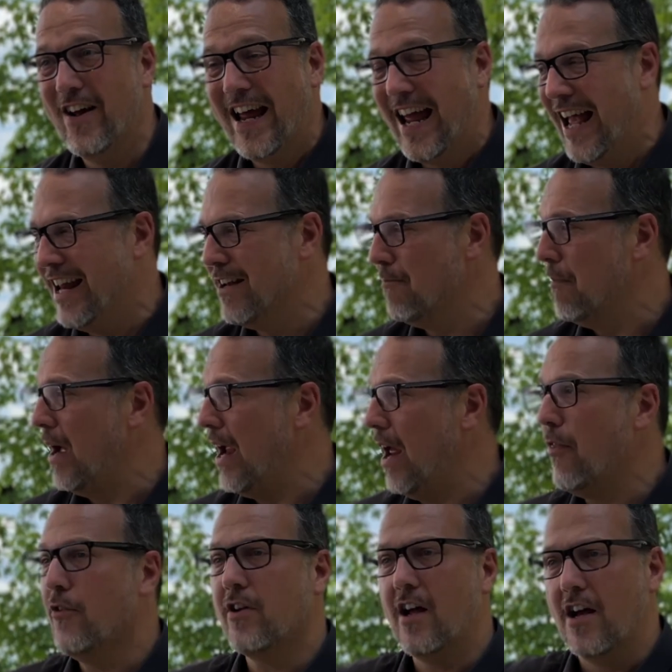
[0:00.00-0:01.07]
And my
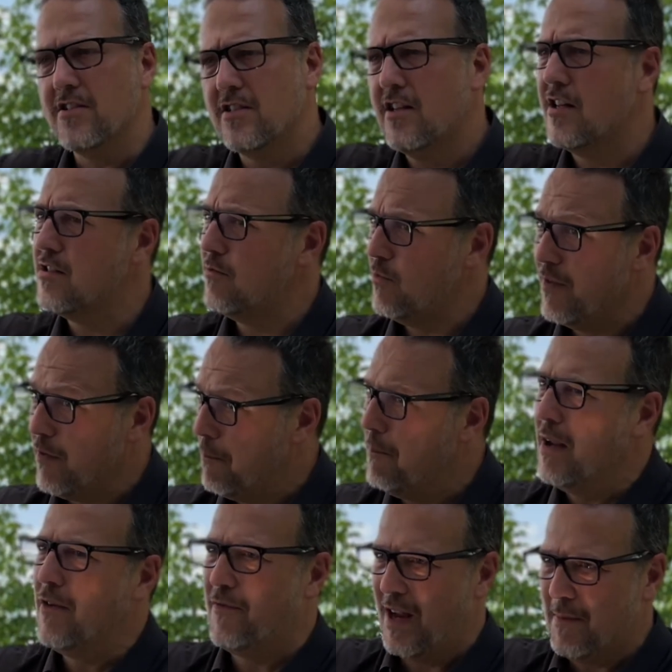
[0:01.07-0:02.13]
other cousin, because we have a
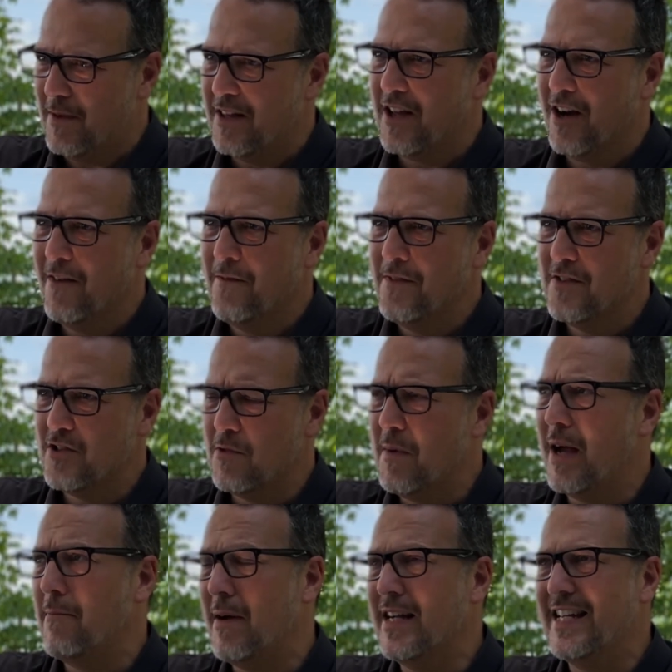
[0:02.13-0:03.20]
big family there, so
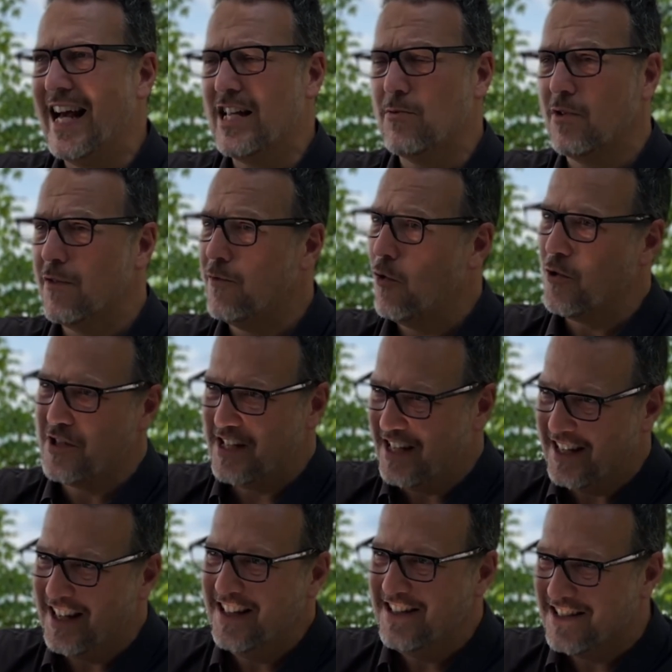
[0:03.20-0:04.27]
my dad's one of
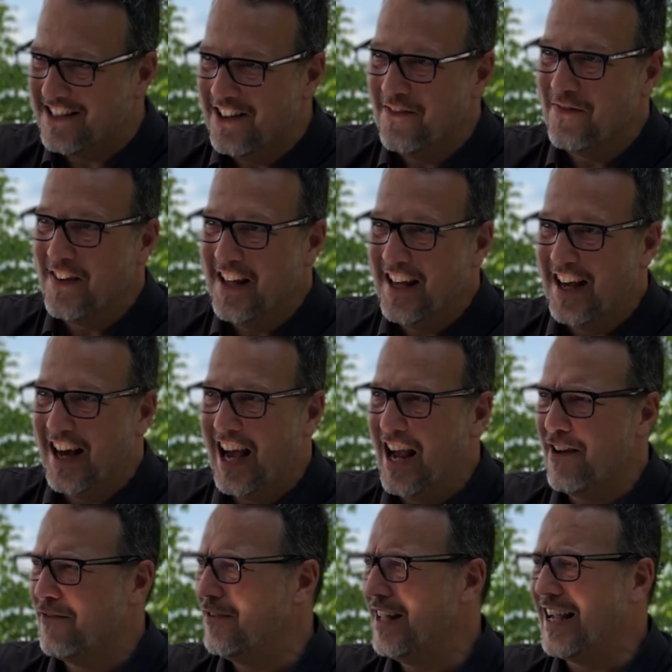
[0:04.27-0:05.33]
14 kids. I
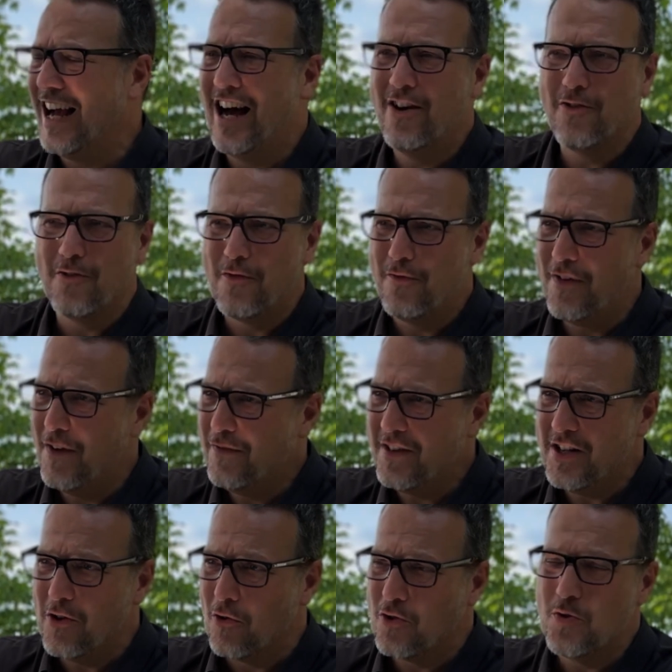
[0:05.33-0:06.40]
have like
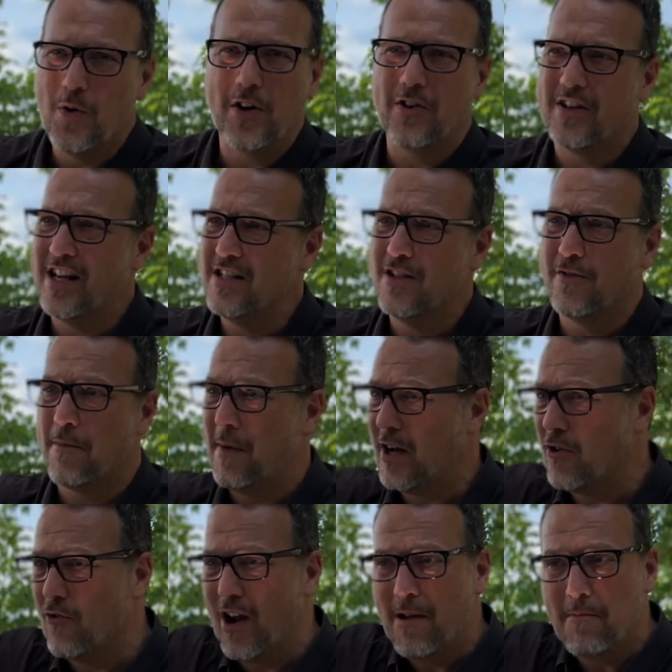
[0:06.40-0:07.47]
150 or 200 cousins from my
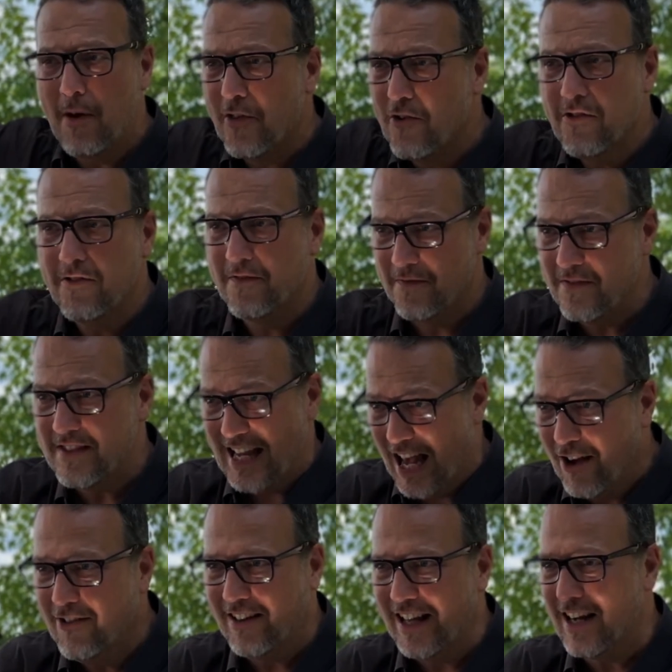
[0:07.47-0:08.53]
grandmother
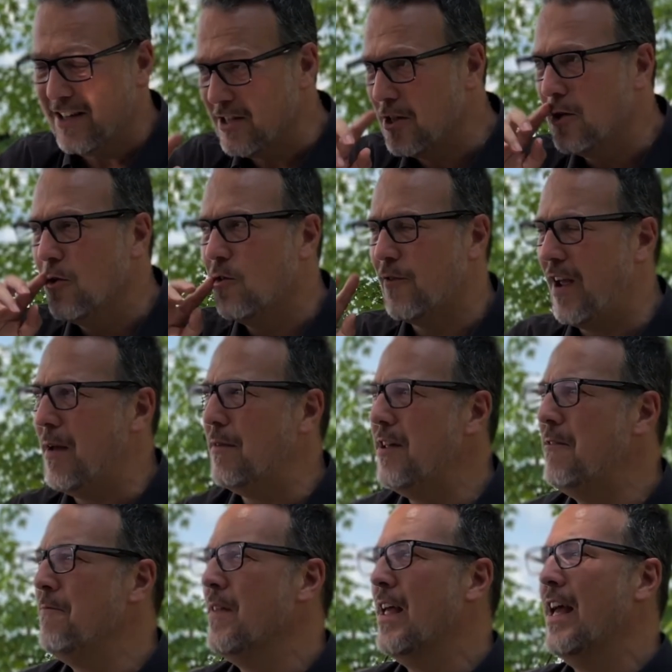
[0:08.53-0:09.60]
down, like it's a huge
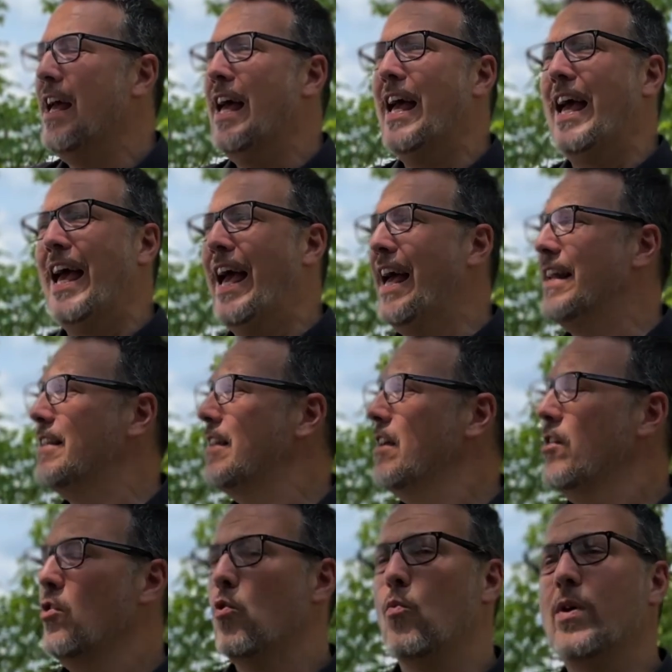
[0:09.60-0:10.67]
family. And
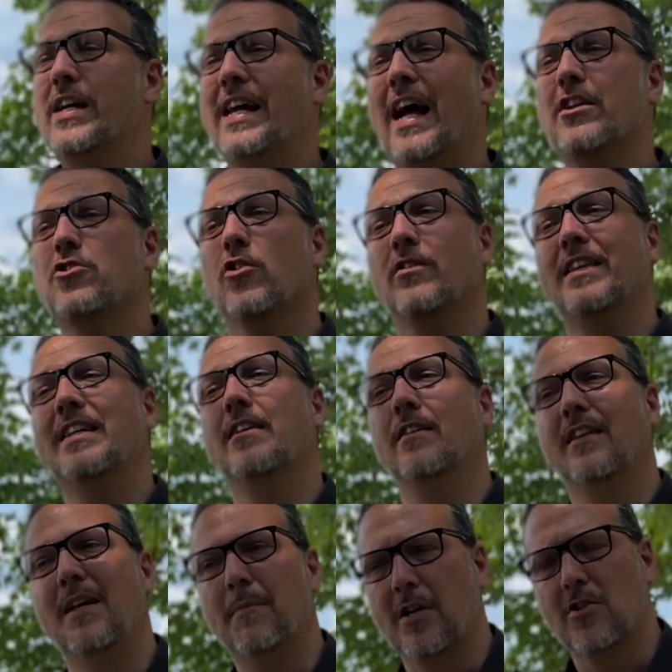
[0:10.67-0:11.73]
we catch our
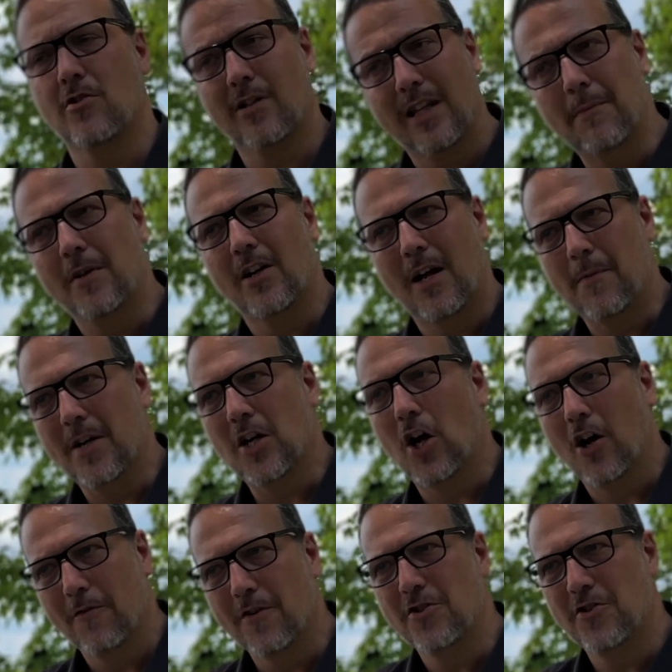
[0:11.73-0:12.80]
legal limit, because there's a limit on how many
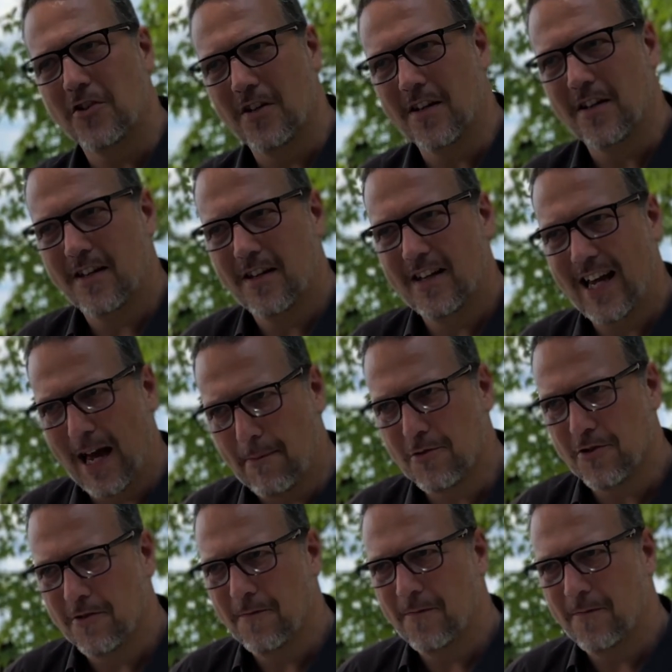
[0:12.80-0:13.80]
codfish you can capture.